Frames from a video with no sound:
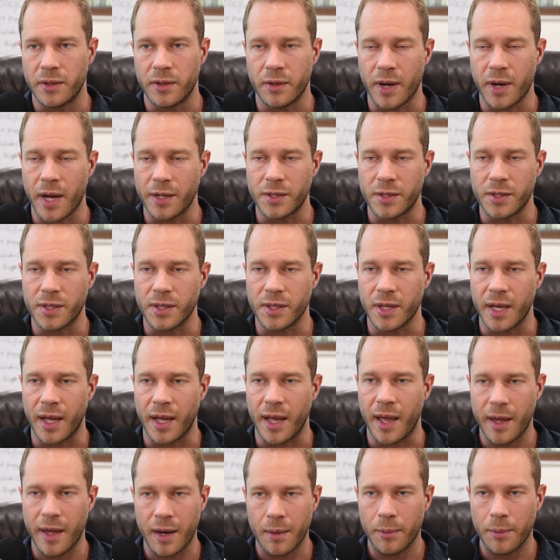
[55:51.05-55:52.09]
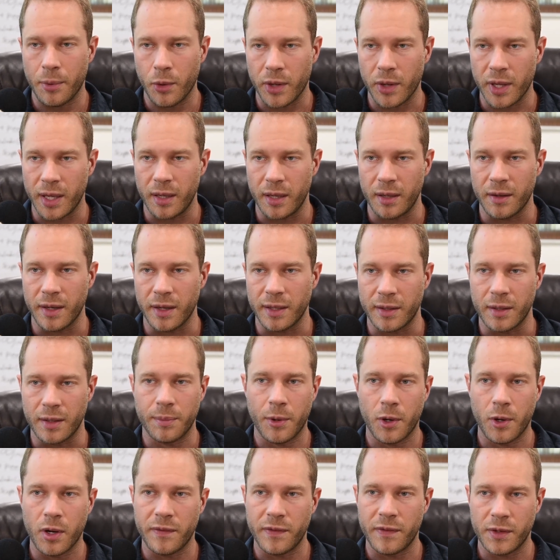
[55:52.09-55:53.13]
They're not just like an employee, like they're
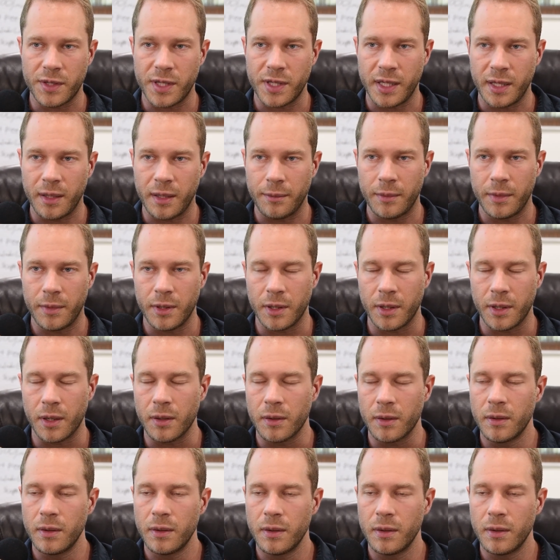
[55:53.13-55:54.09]
part of your team, you know?